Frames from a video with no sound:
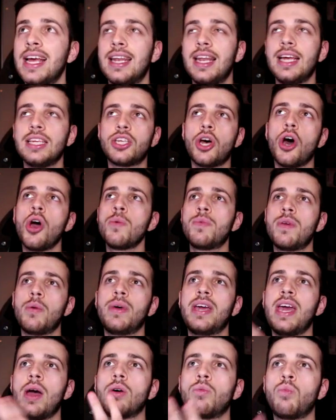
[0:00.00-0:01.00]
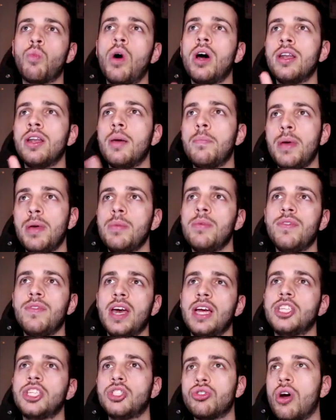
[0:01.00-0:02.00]
Let's hope that we get one
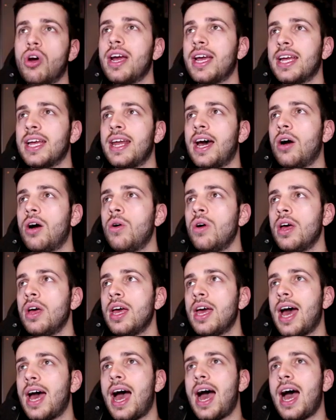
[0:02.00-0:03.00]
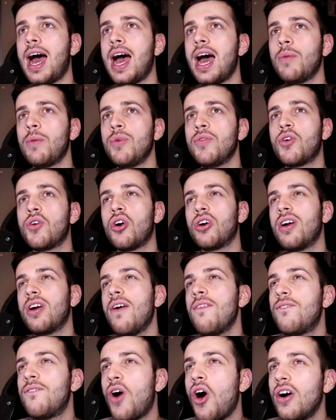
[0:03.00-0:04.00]
BBVA striker now. And we've got
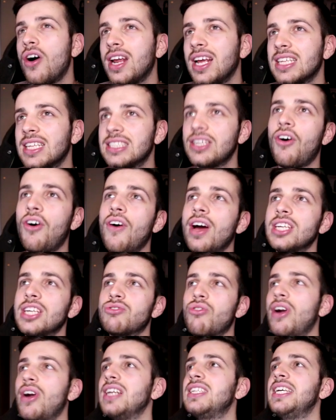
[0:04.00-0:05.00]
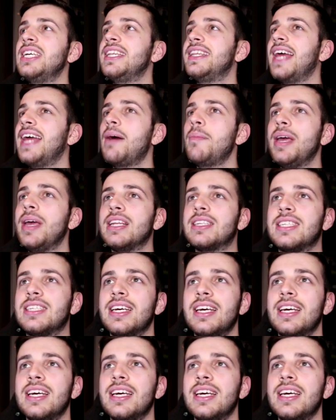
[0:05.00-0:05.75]
Cavani as the highest rated. Damn it.